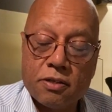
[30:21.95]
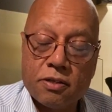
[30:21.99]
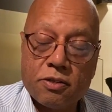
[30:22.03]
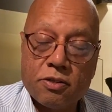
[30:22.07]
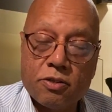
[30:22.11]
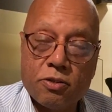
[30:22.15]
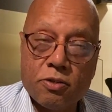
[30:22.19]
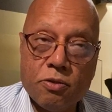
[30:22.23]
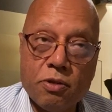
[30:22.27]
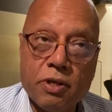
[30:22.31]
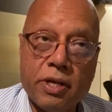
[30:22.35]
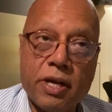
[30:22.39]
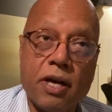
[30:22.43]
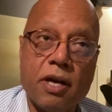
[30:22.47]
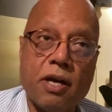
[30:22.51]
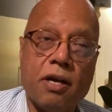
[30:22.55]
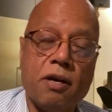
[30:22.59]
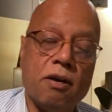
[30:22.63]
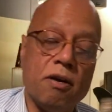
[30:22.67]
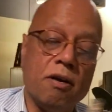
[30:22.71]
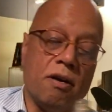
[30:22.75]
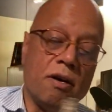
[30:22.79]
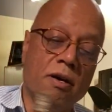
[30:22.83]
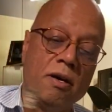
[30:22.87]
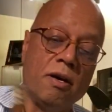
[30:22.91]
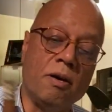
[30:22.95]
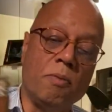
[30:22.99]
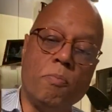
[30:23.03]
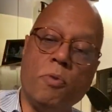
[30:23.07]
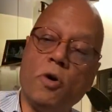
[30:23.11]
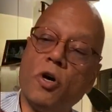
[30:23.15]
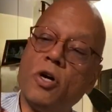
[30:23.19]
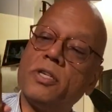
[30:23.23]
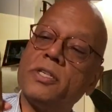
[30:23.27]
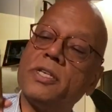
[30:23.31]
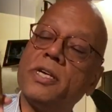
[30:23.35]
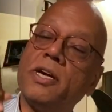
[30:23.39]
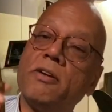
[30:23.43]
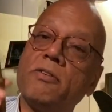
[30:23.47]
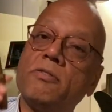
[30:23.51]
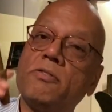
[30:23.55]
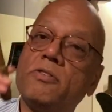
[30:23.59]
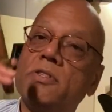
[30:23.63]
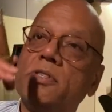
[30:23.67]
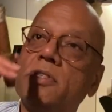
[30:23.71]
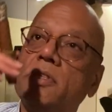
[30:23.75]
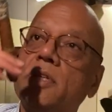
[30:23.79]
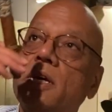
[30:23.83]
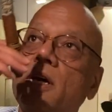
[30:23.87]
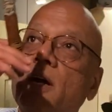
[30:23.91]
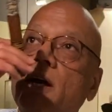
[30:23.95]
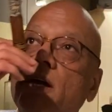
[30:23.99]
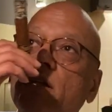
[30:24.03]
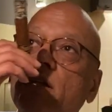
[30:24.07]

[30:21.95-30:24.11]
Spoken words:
to get a box out to see how